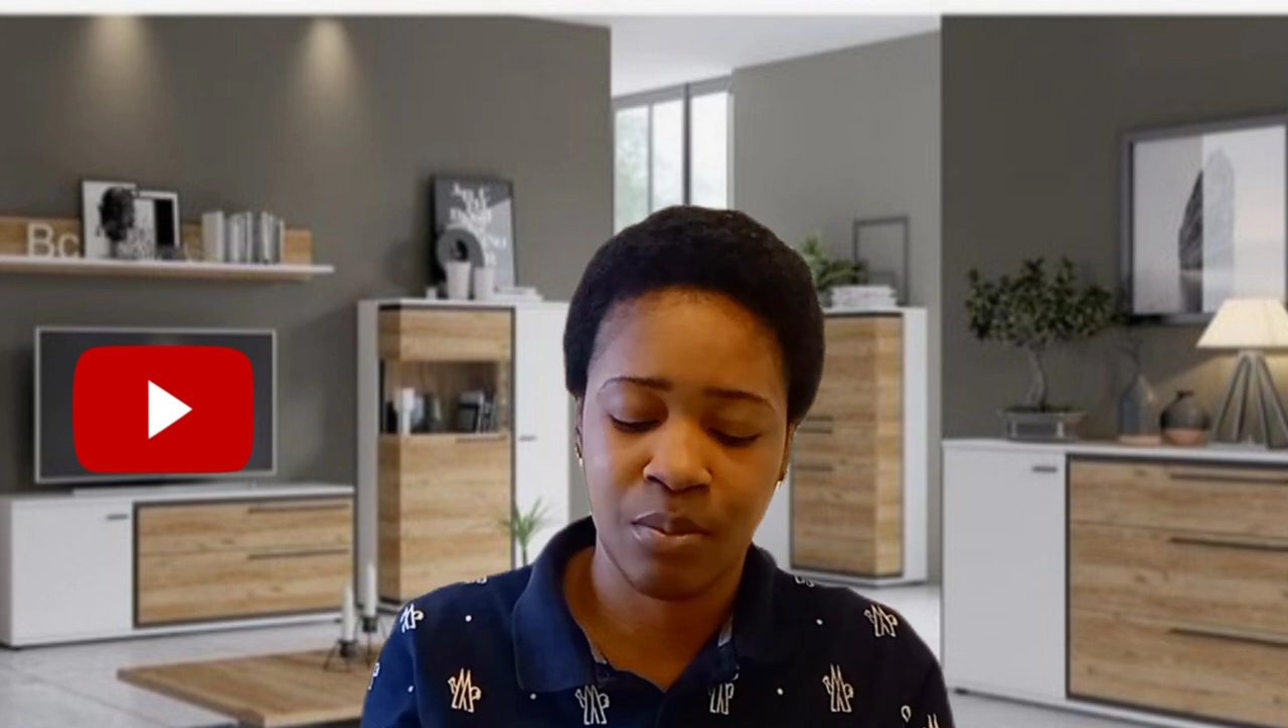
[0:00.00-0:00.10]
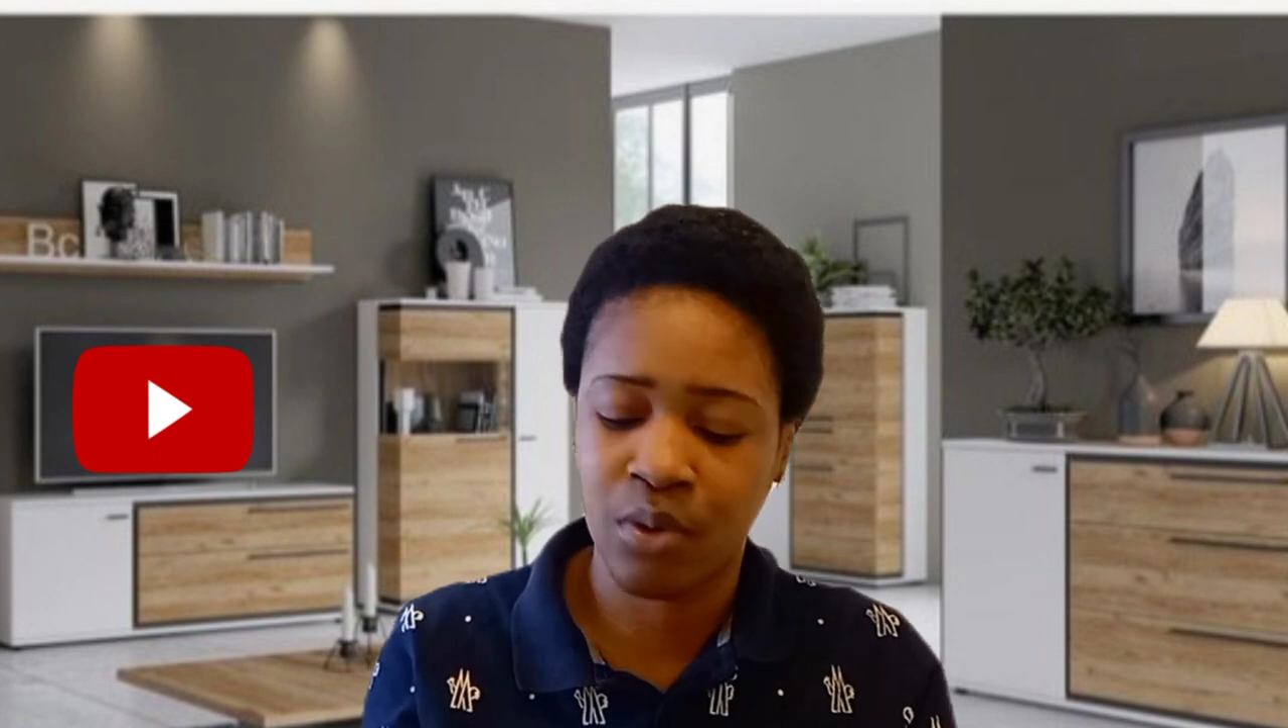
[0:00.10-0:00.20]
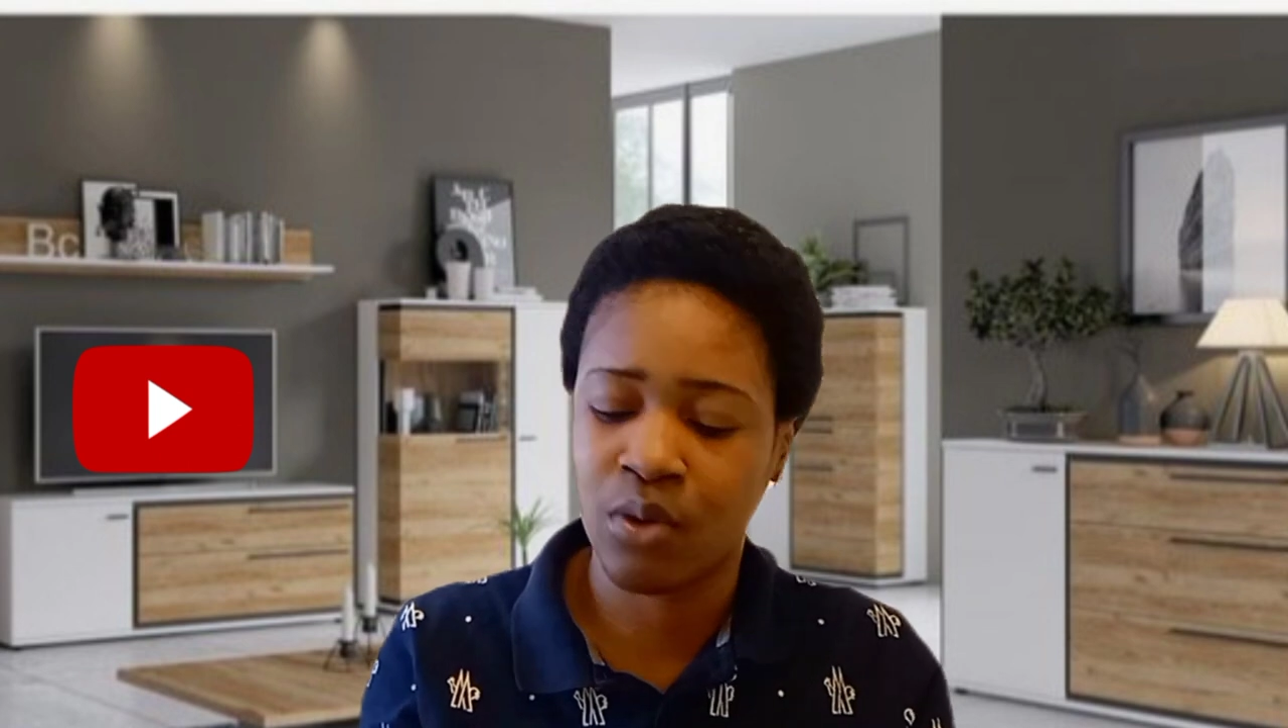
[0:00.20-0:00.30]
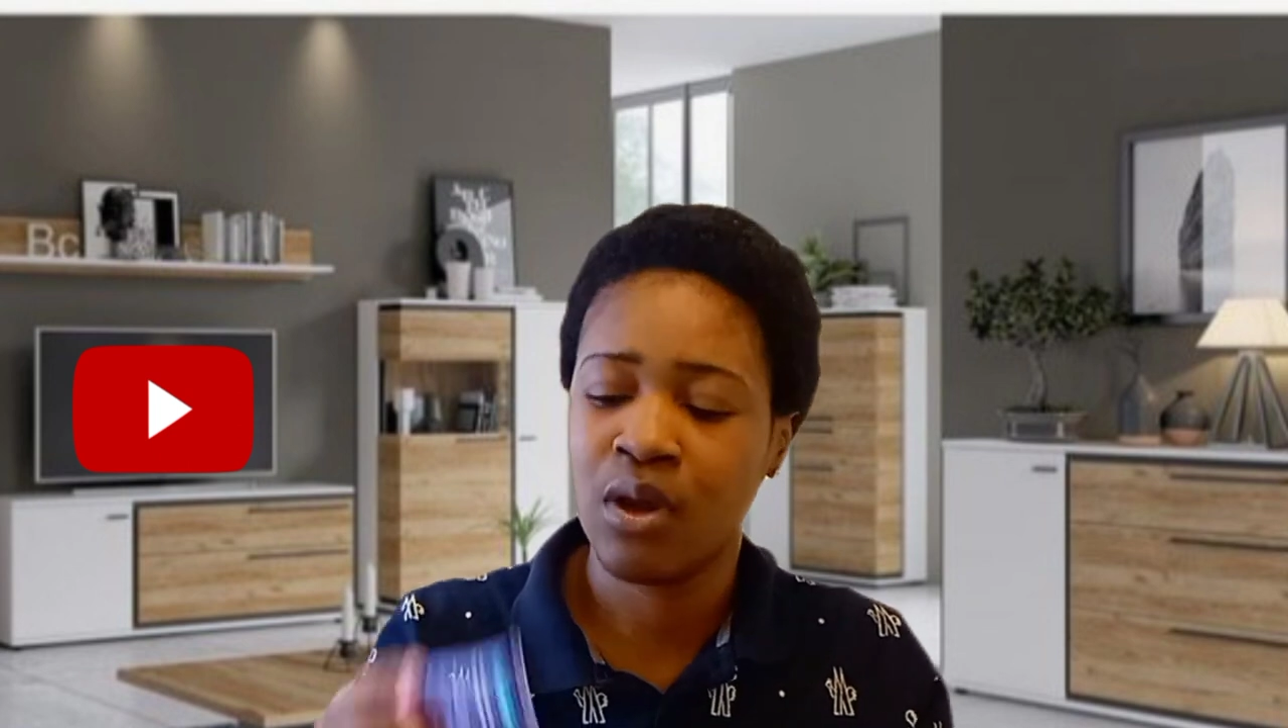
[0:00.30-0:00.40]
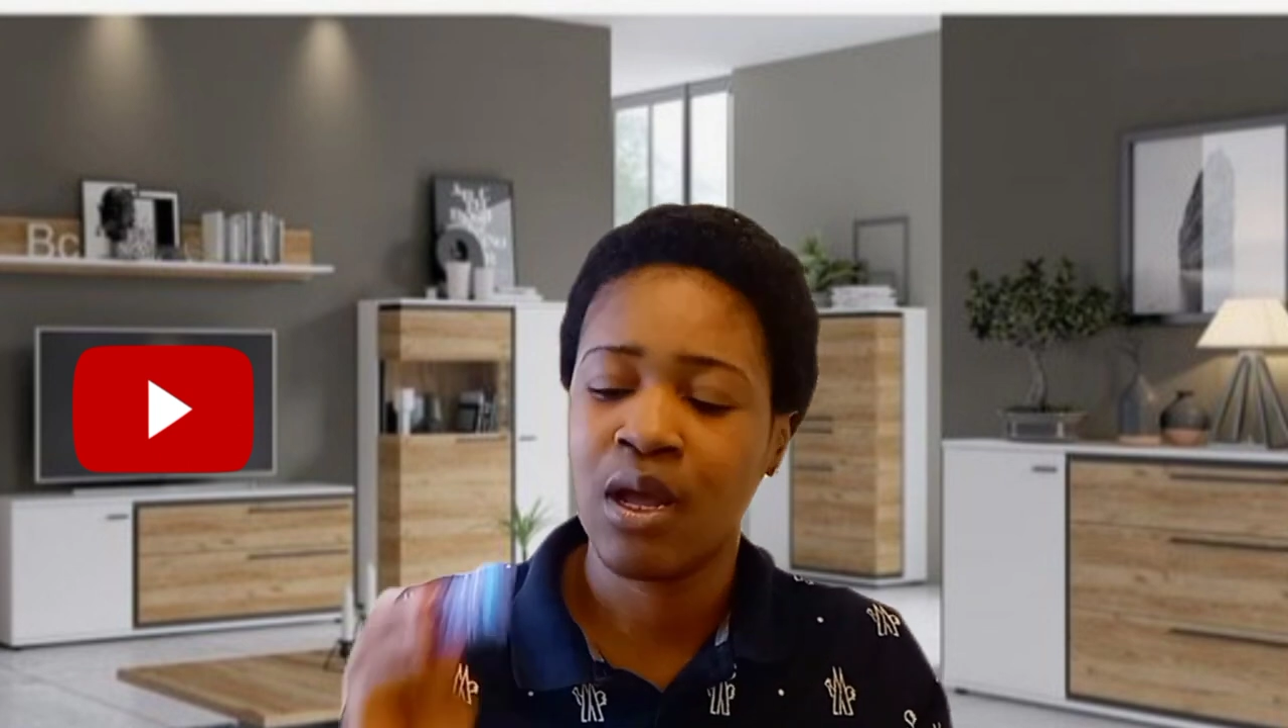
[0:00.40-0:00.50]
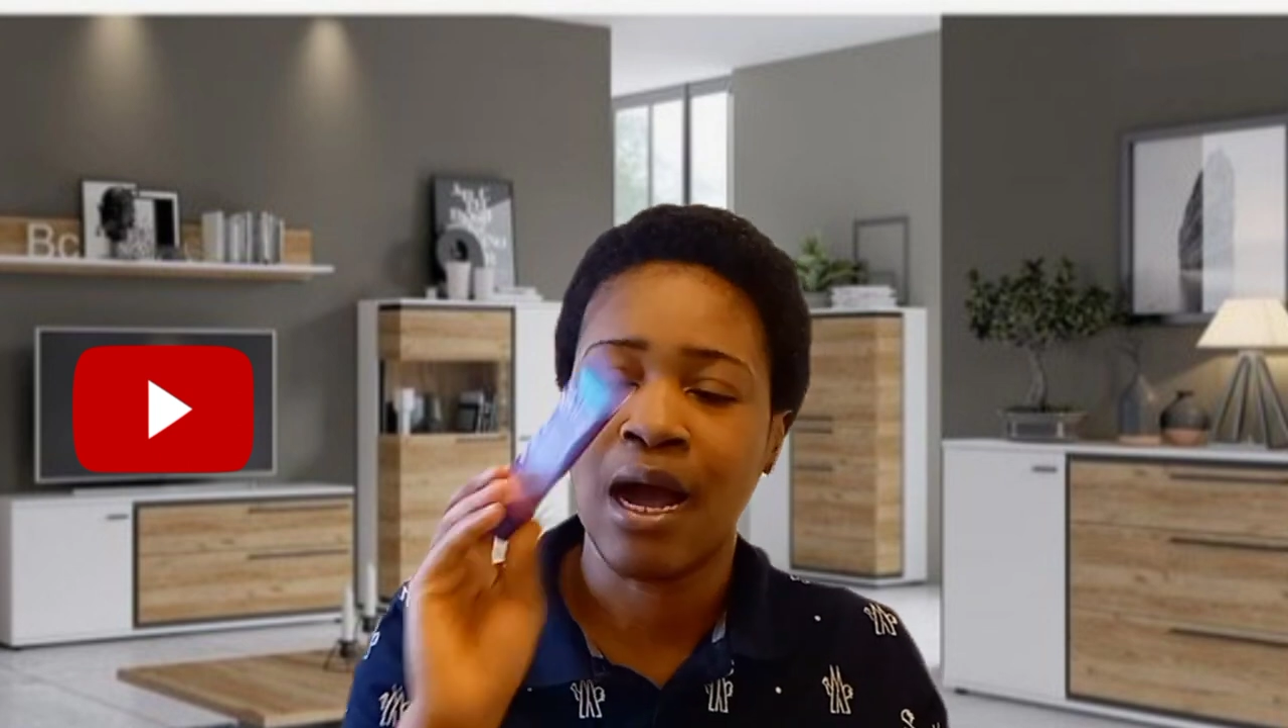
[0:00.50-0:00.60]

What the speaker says: but